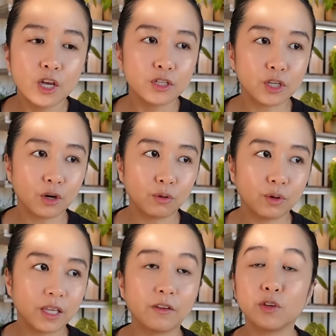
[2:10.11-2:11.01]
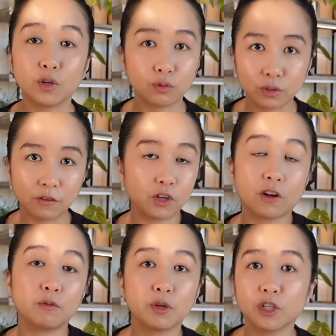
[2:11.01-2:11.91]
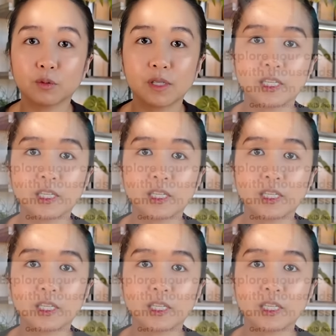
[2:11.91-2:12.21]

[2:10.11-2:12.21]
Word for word: so if you don't if you're not familiar with